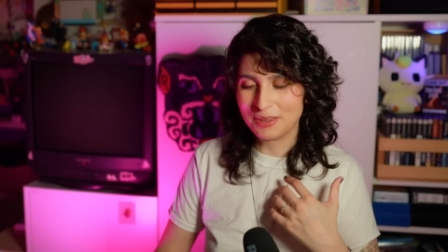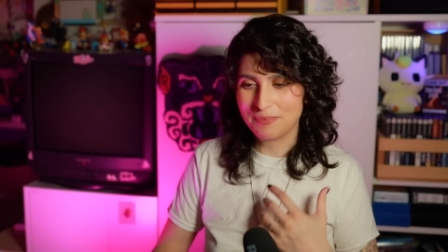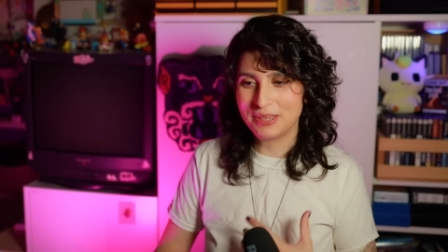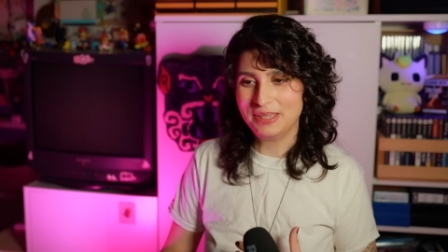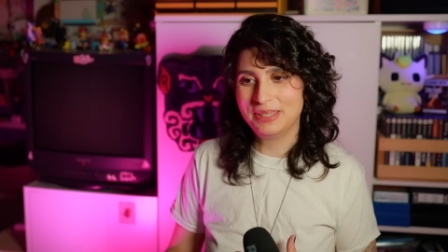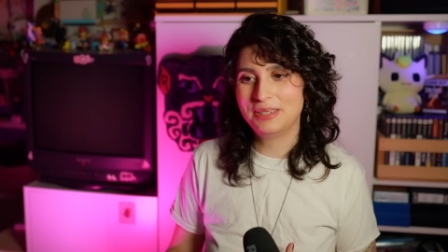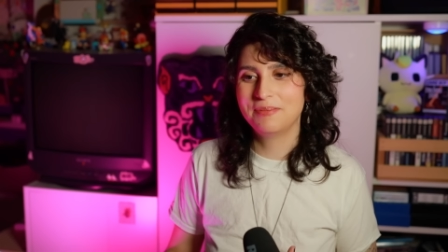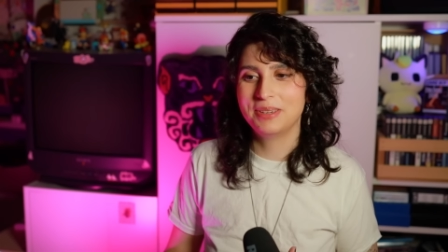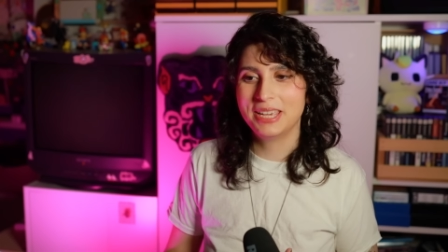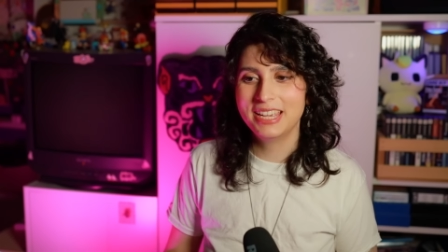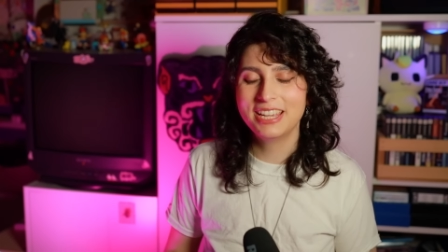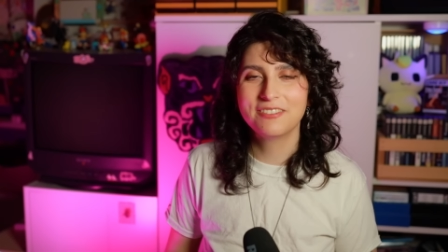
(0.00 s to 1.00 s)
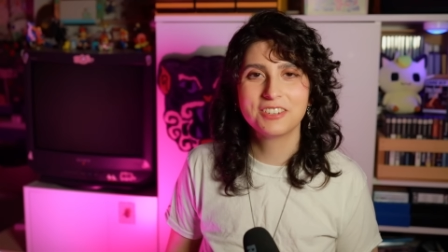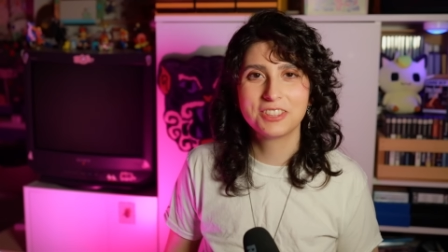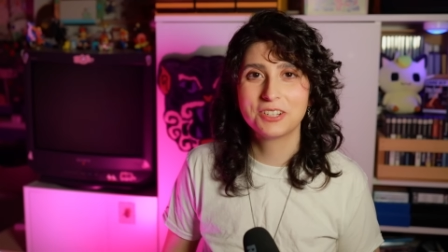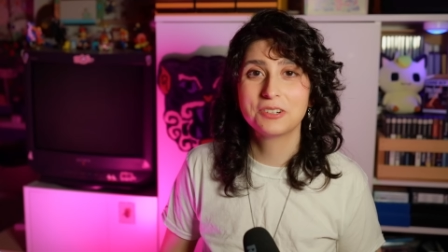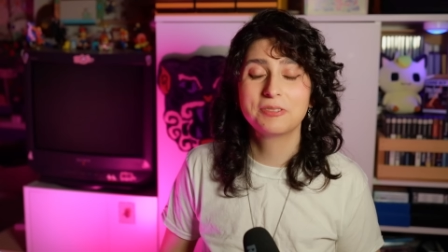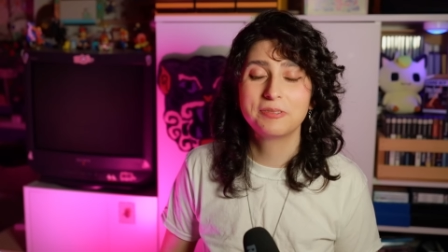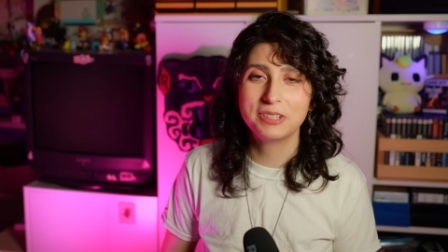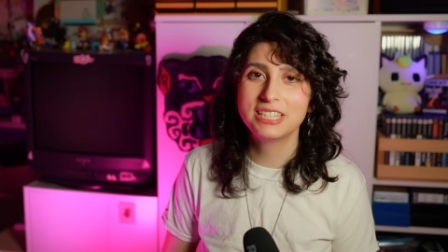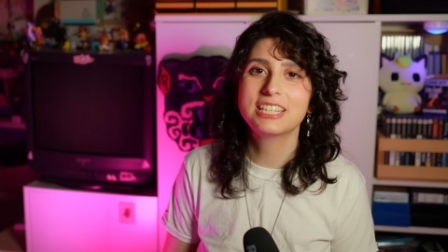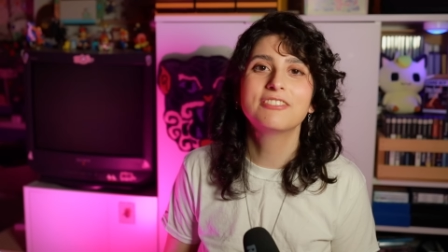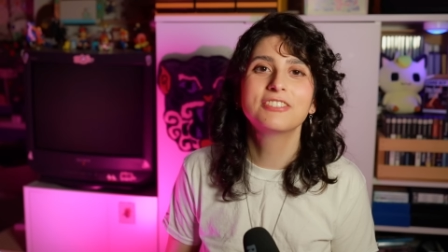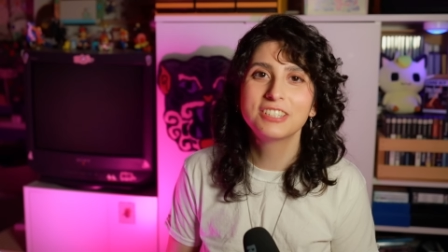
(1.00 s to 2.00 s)
PCB, even though we
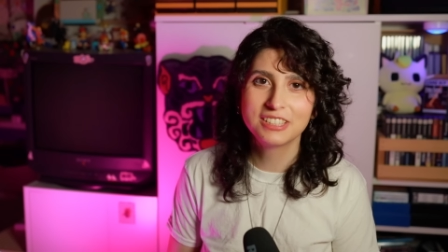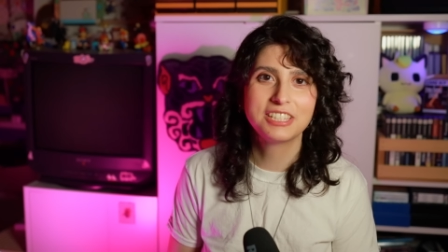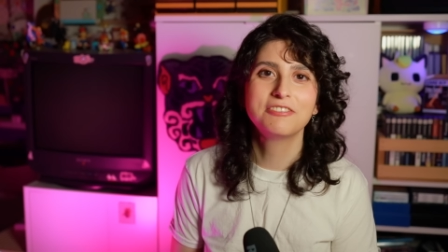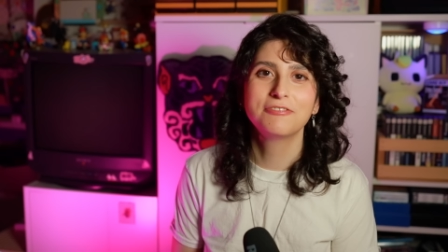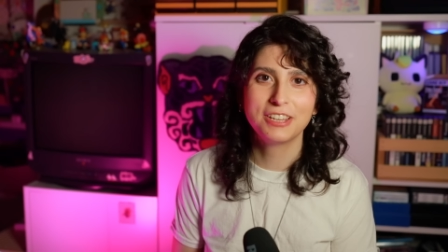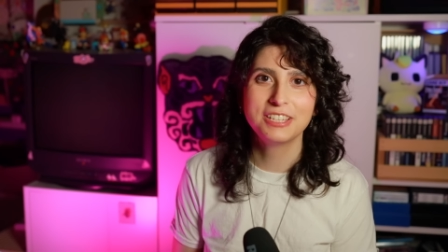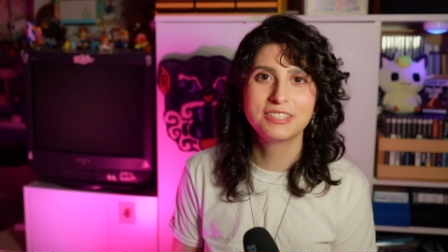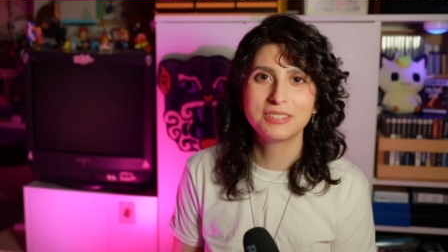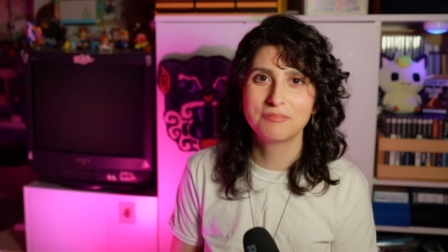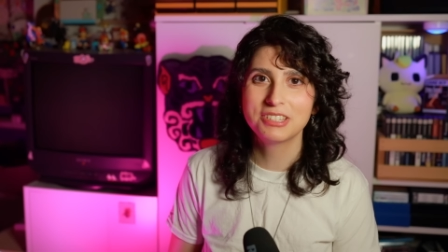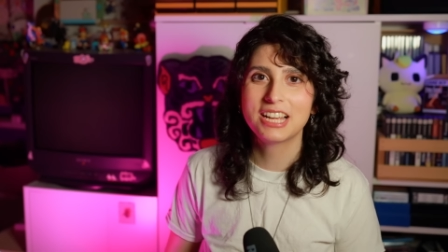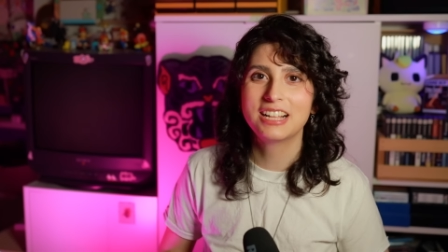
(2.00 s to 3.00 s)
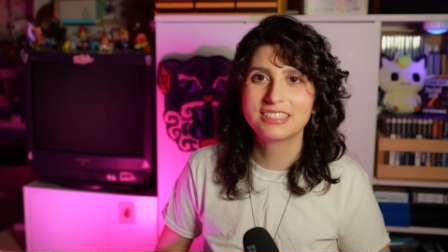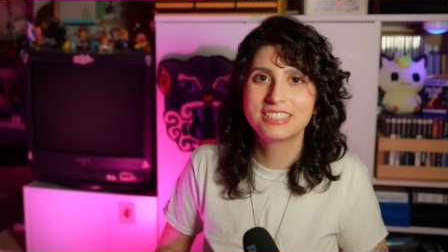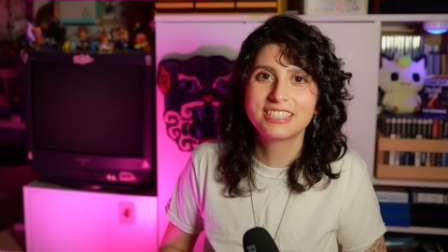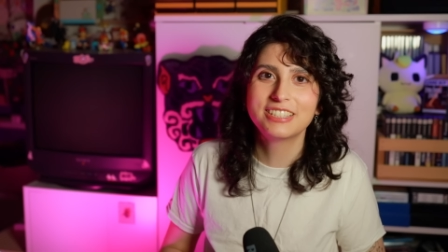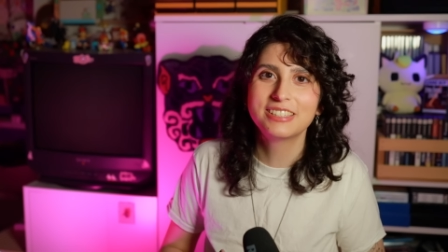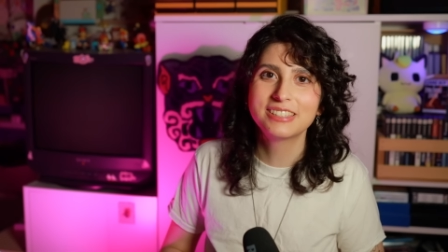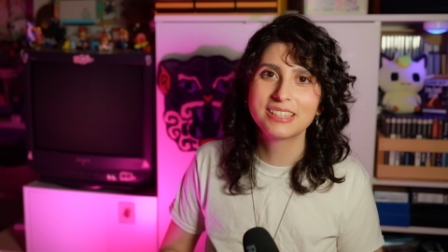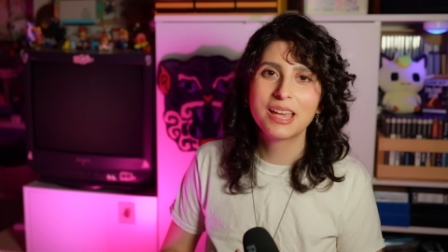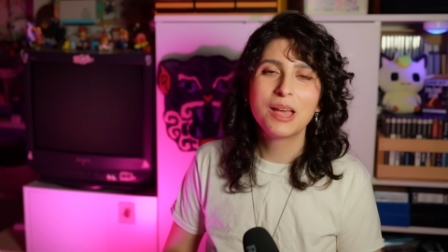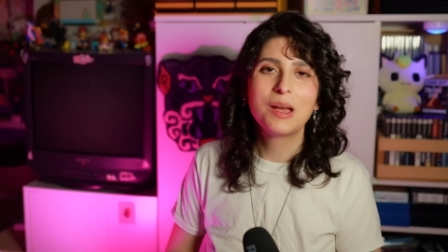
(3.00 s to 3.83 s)
definitely faced some challenges,